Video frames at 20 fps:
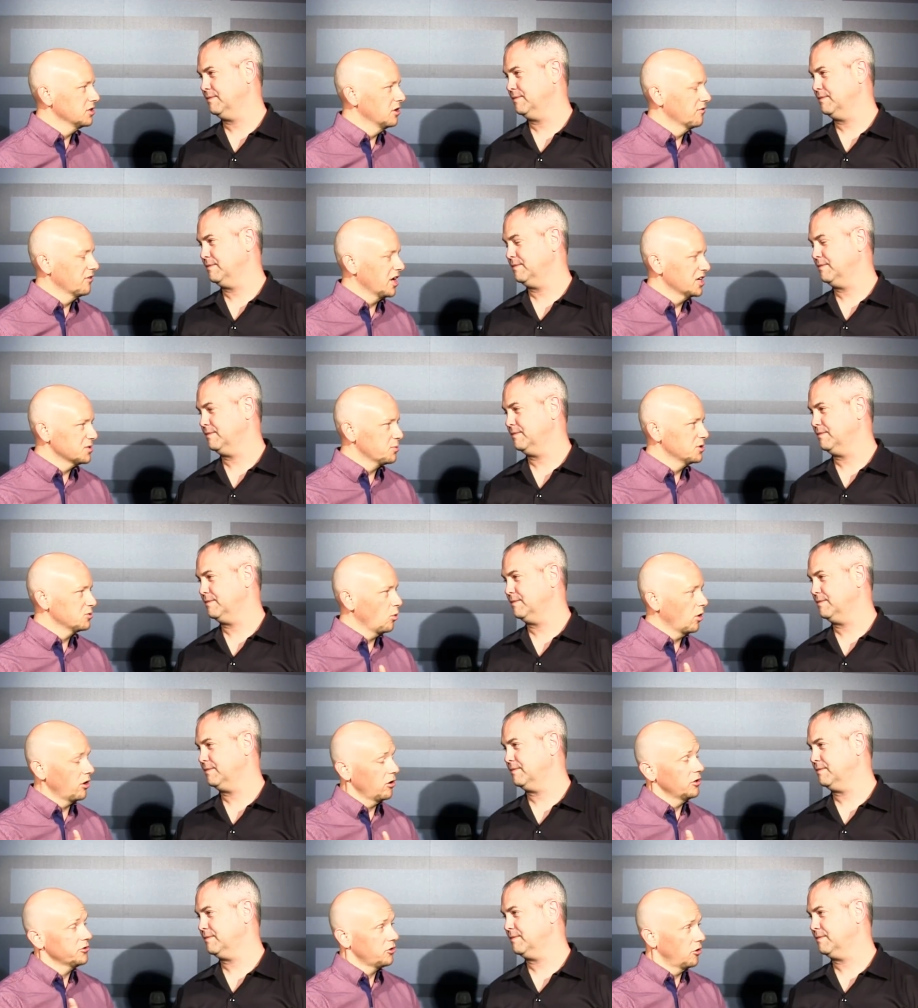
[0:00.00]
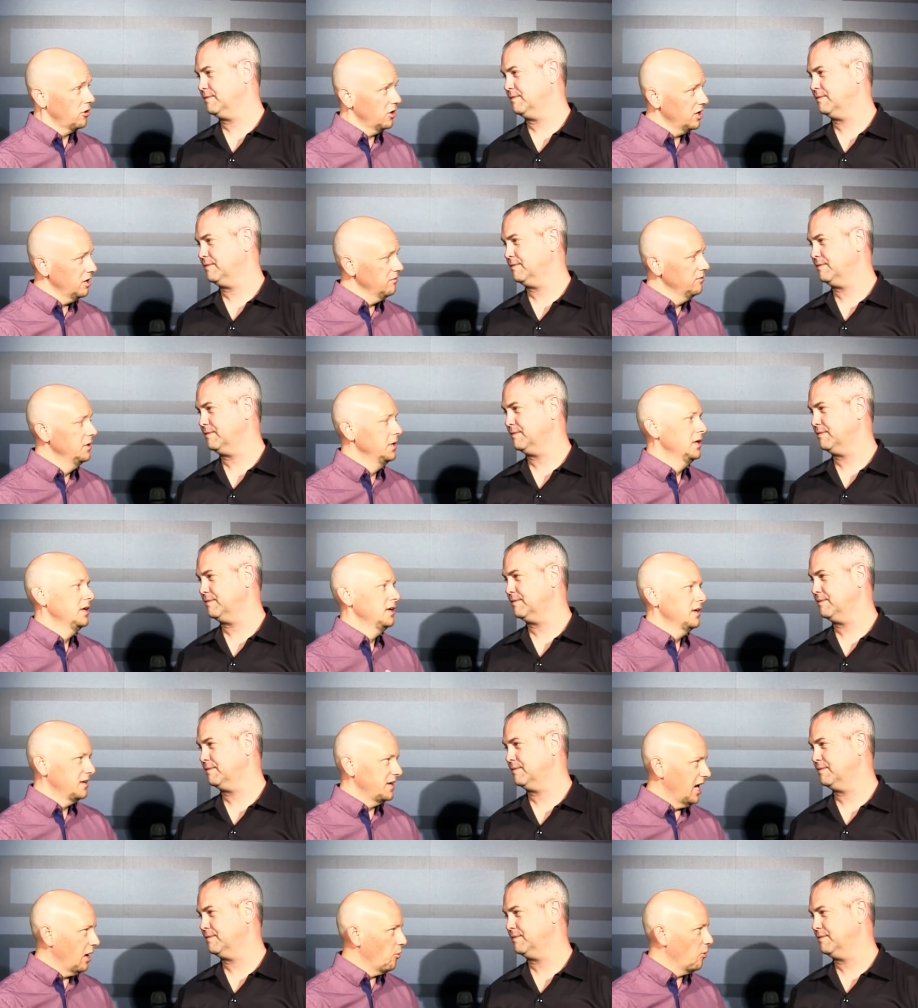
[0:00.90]
Speaker 1: So if customers want an alternative,
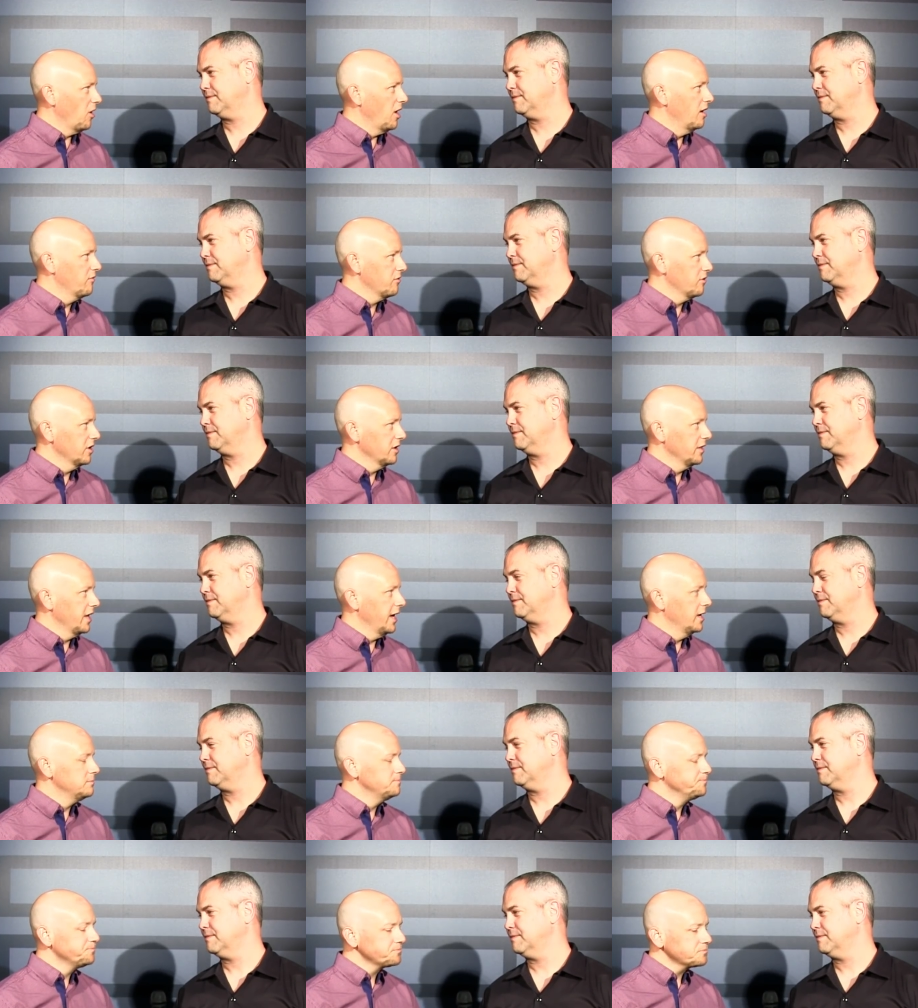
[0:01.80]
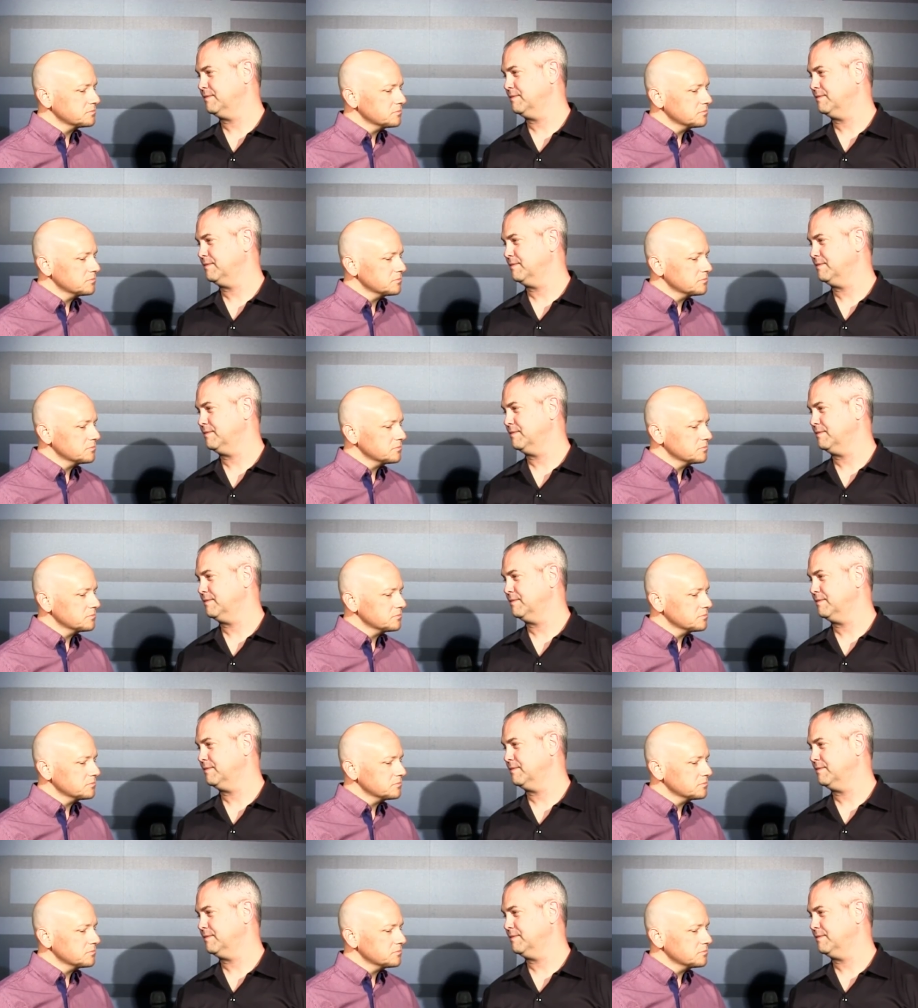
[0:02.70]
now we're offering that.